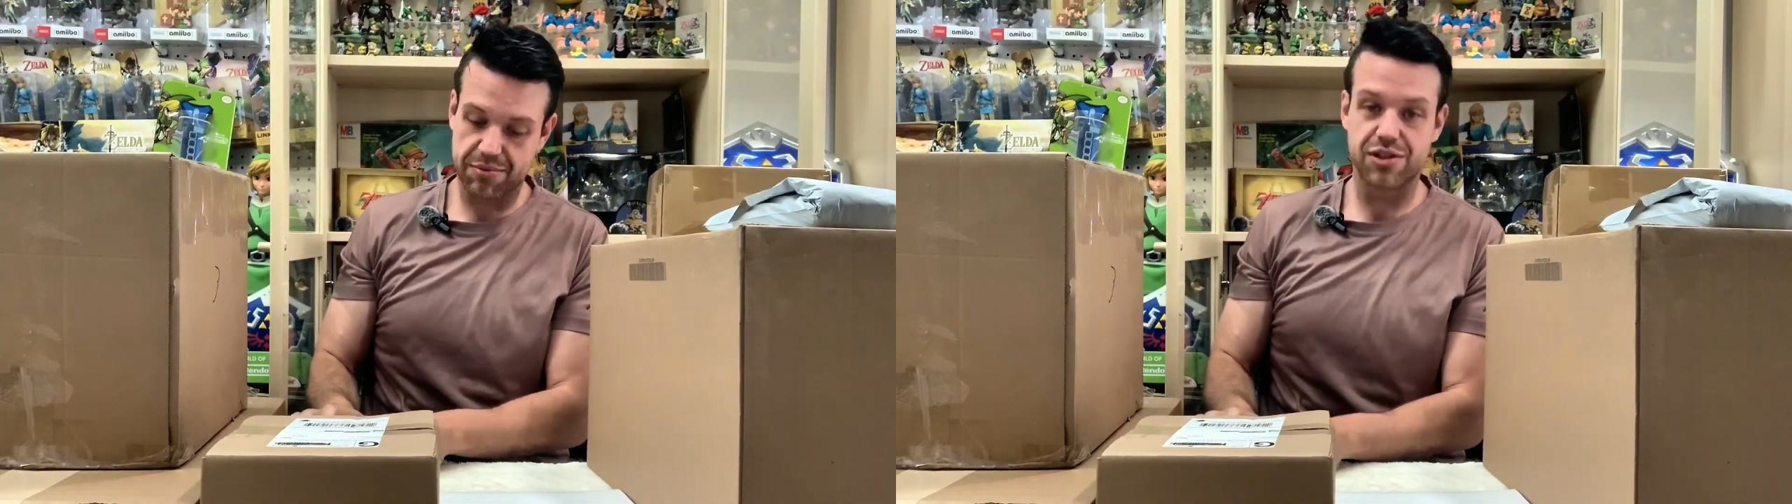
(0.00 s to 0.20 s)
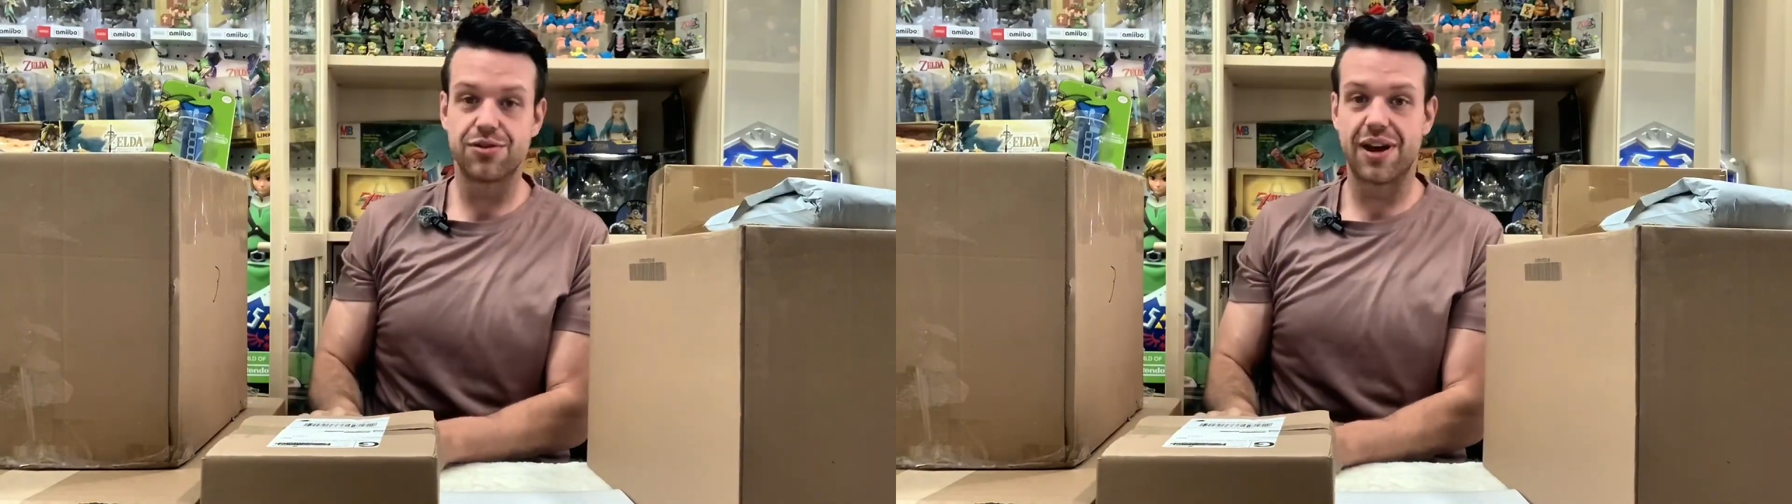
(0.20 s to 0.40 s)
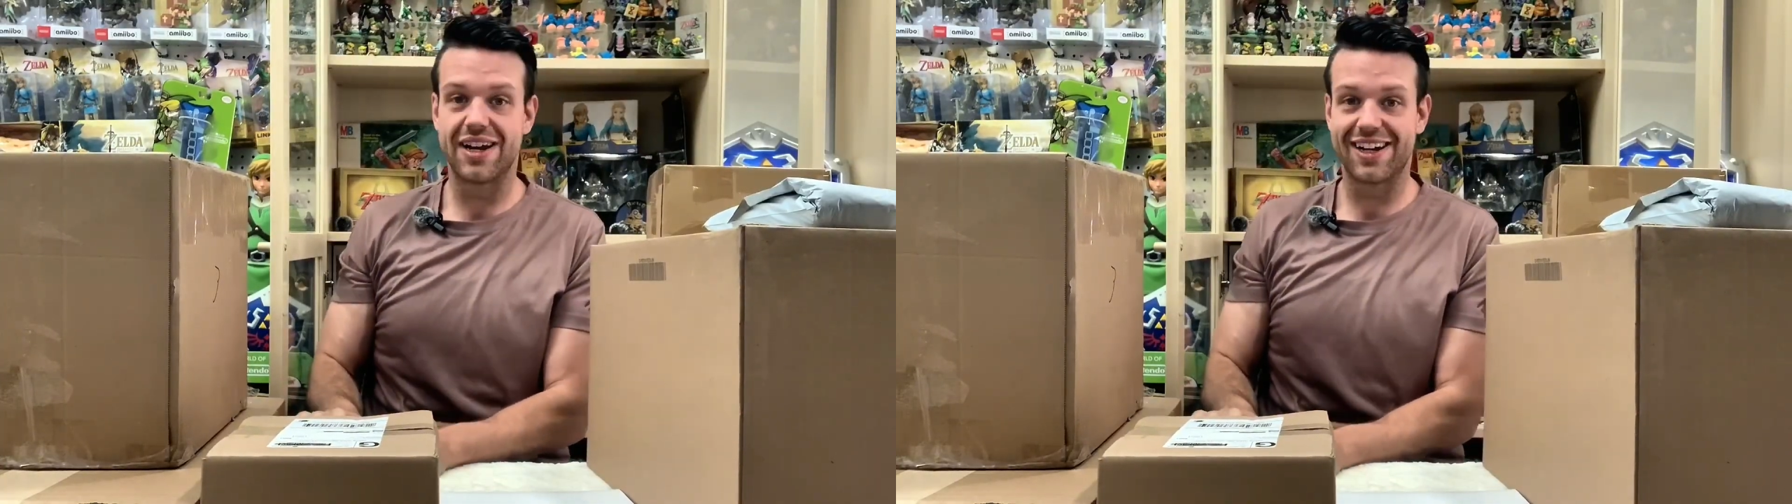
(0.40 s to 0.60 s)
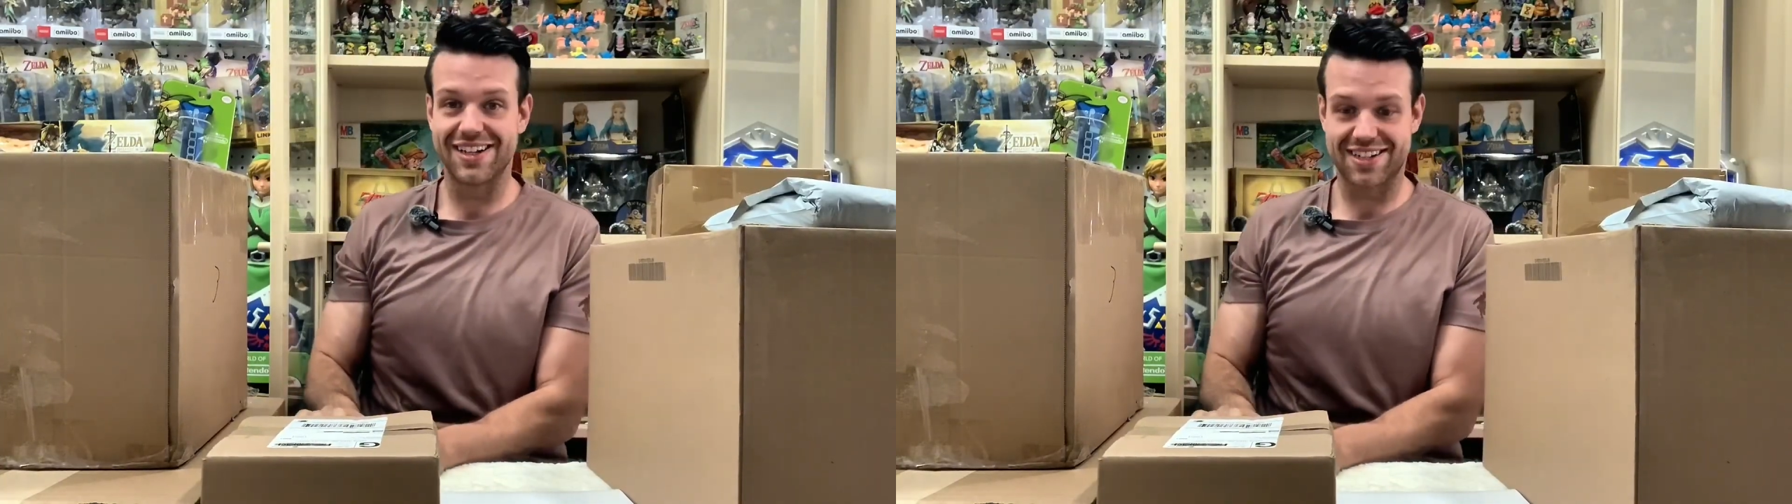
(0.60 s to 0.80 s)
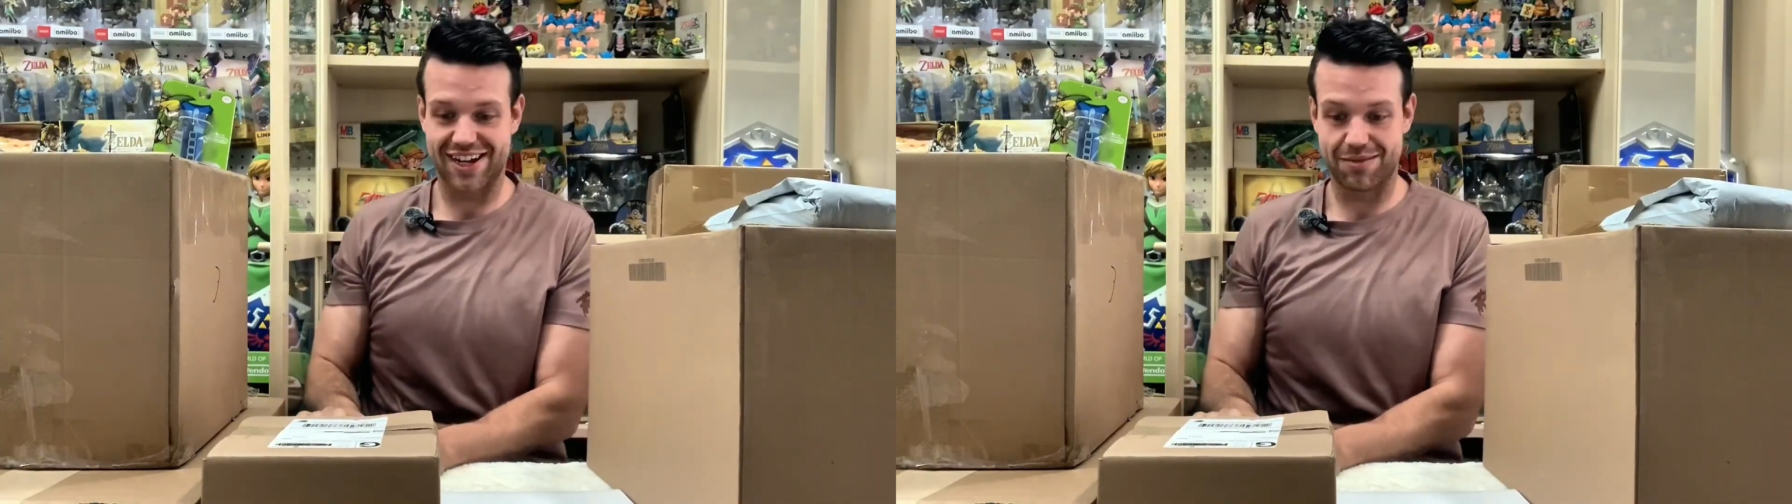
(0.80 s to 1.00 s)
and 2
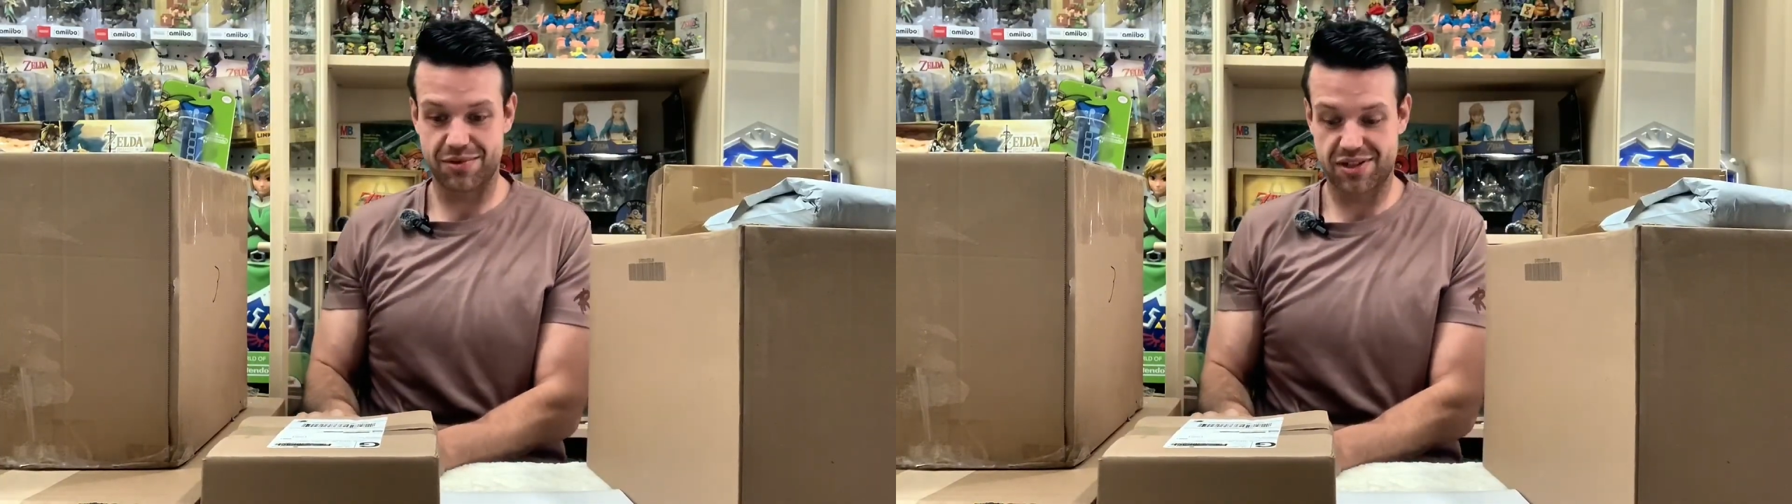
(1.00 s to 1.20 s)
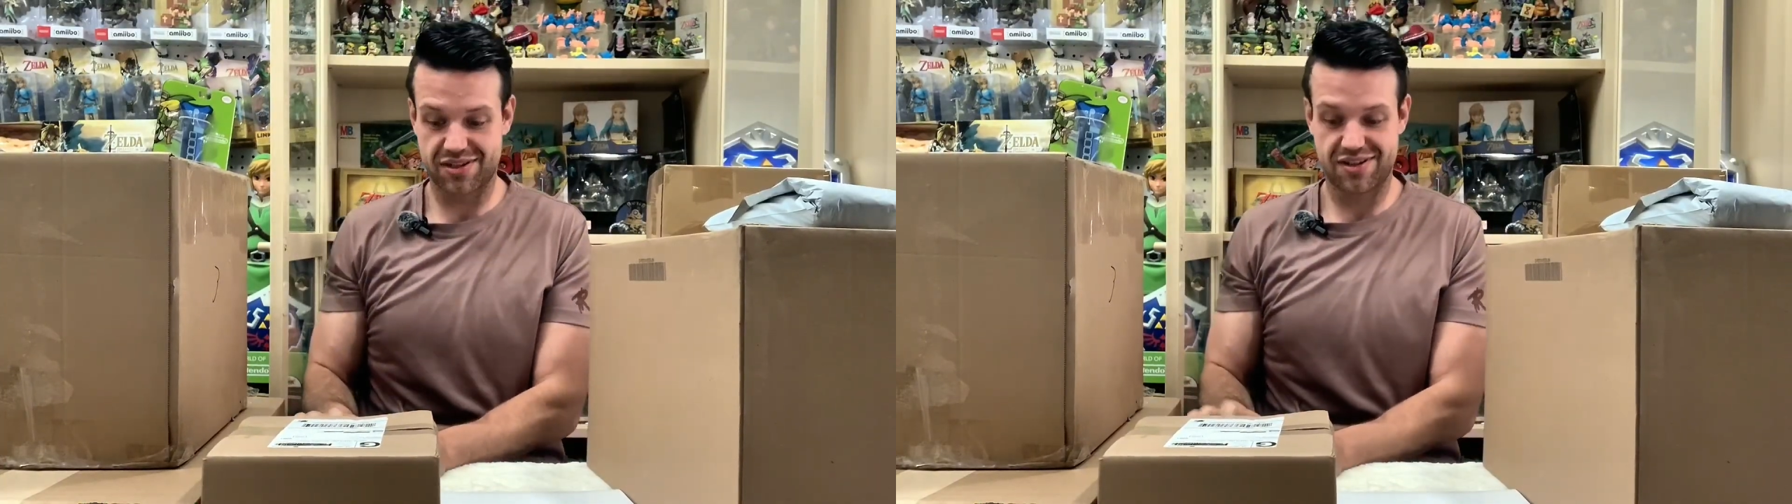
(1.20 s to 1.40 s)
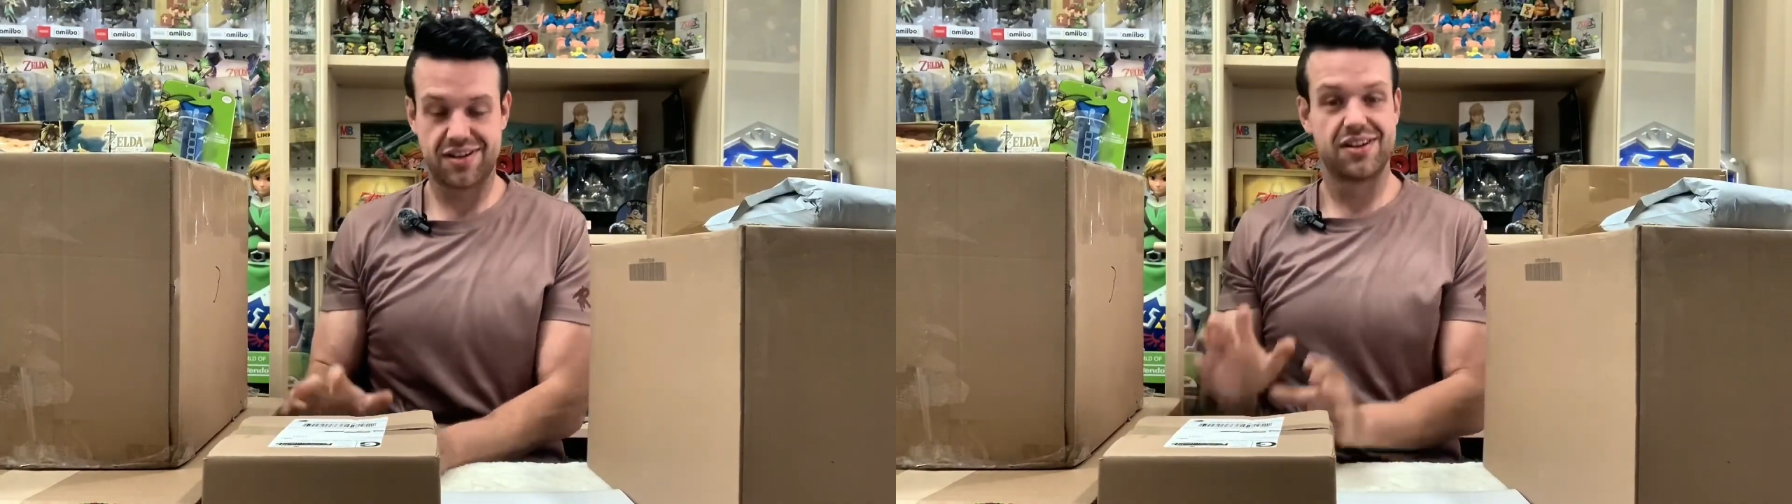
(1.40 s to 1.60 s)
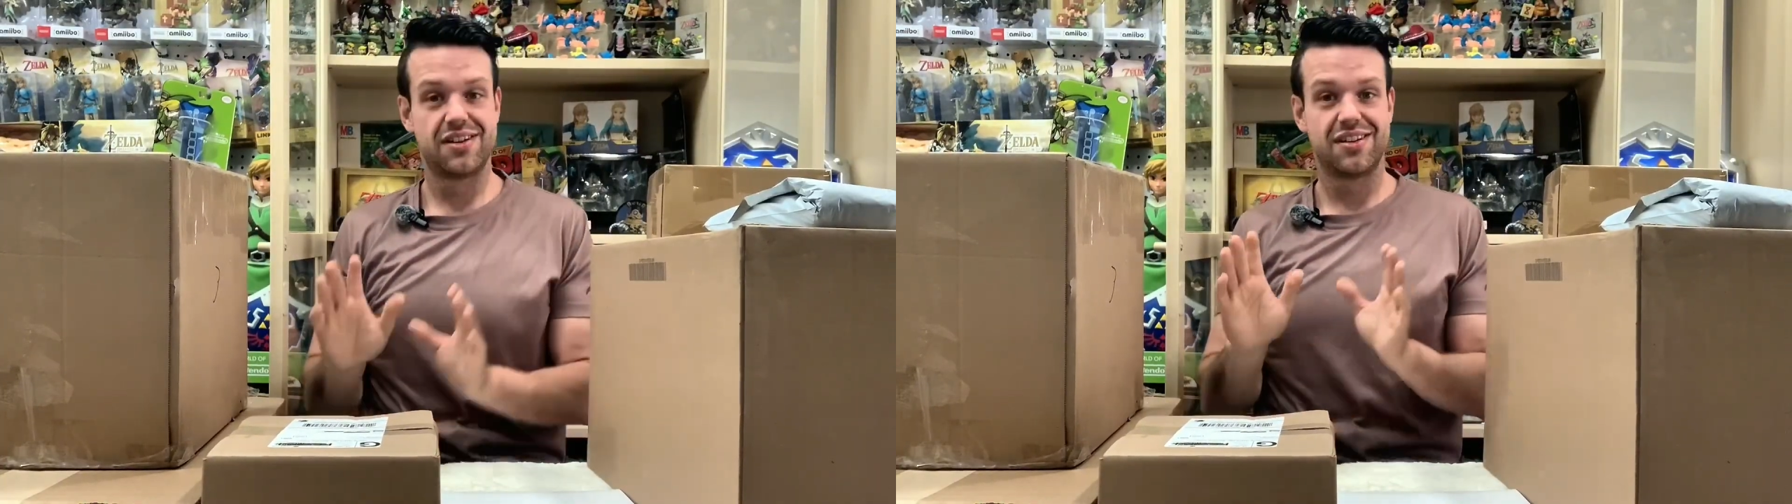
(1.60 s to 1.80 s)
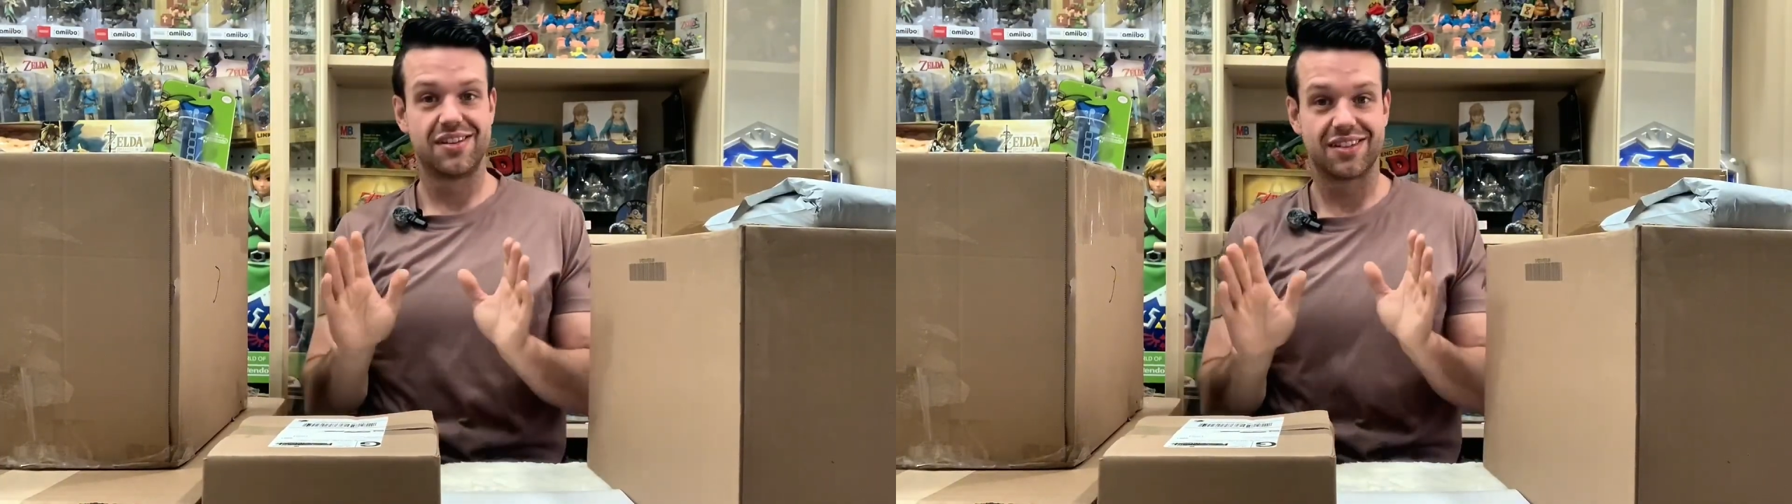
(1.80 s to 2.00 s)
NES games.
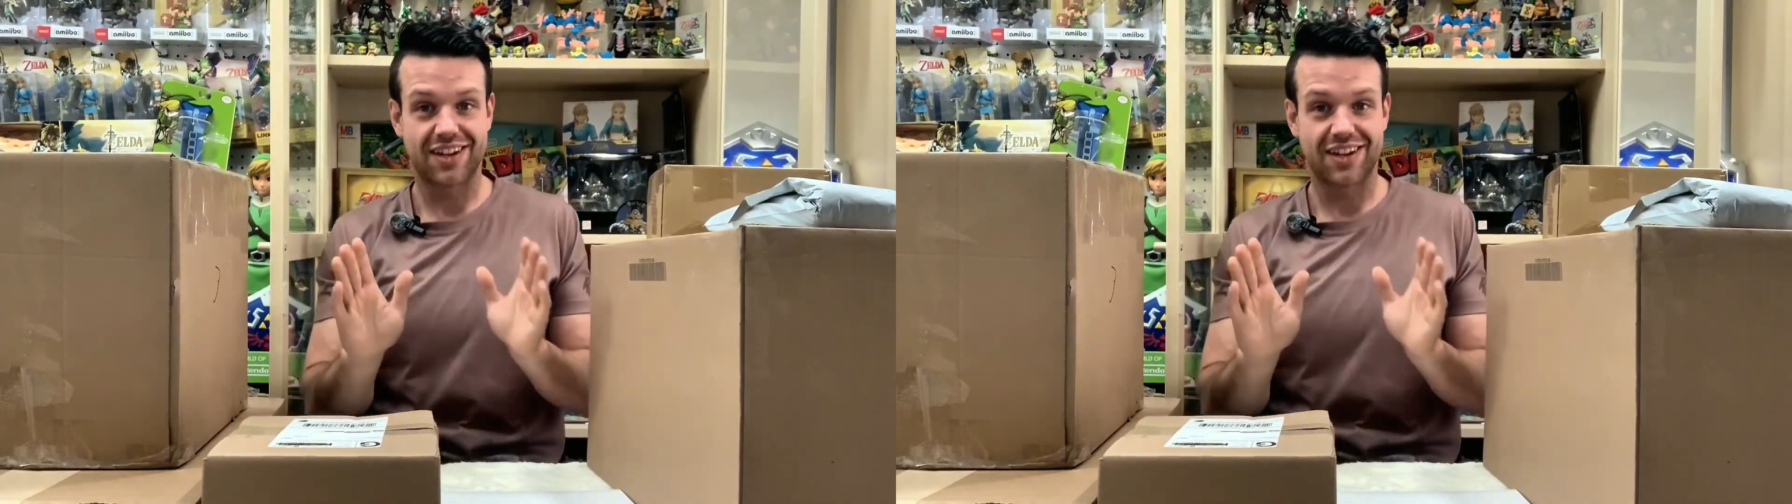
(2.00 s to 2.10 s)
The